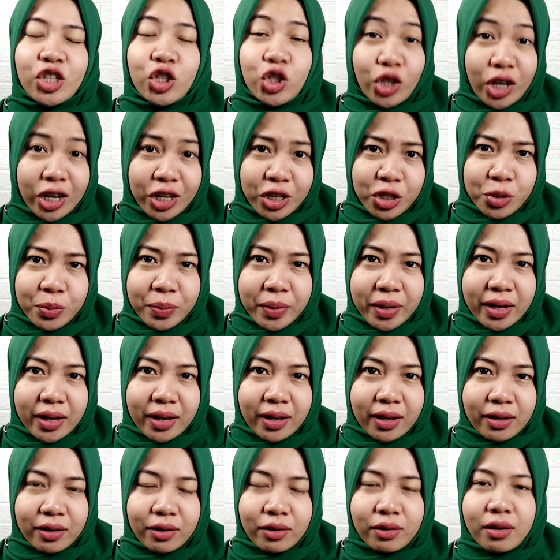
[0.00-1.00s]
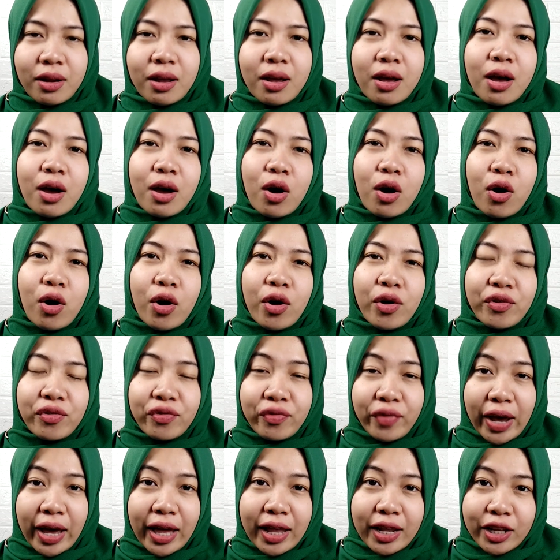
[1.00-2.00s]
judgment or
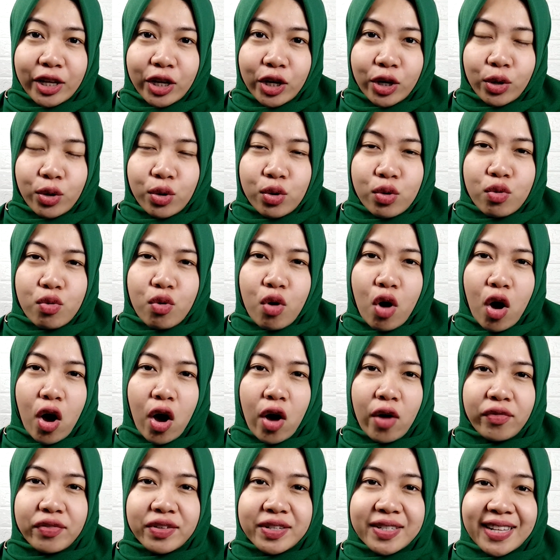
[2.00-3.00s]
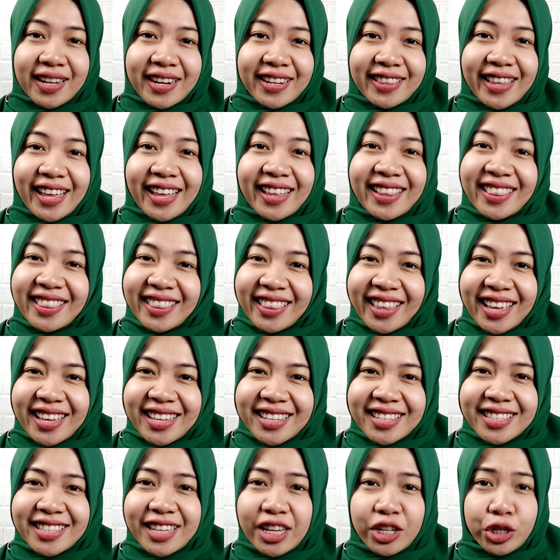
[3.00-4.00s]
value of certain
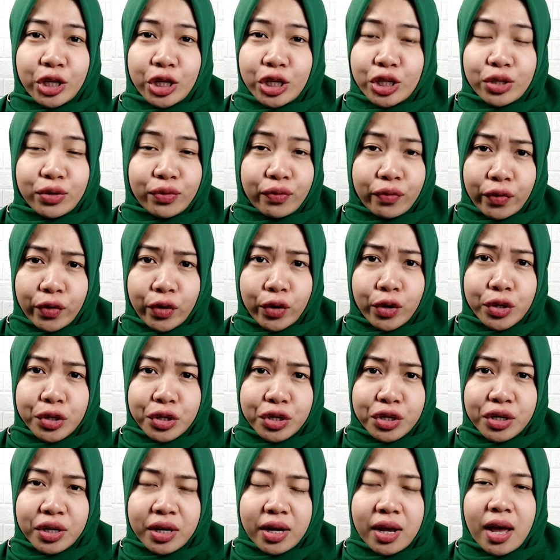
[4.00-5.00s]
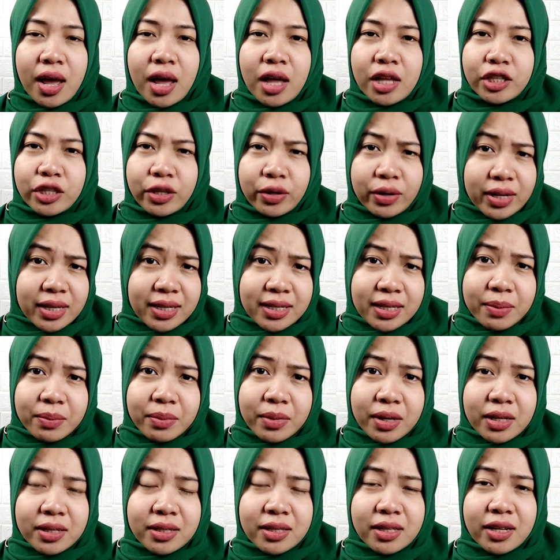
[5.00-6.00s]
things such as food,
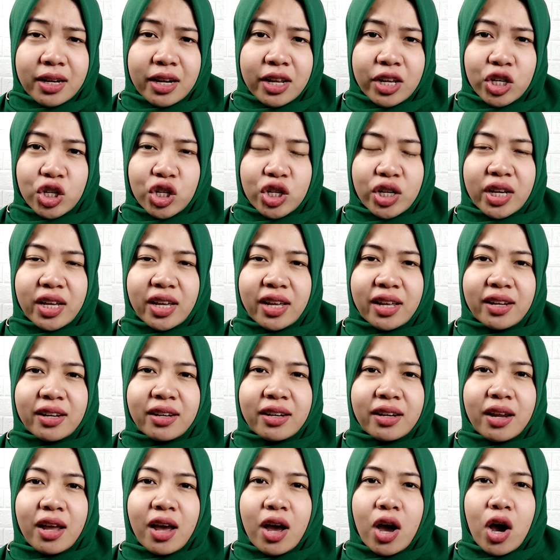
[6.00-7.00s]
tourism destination,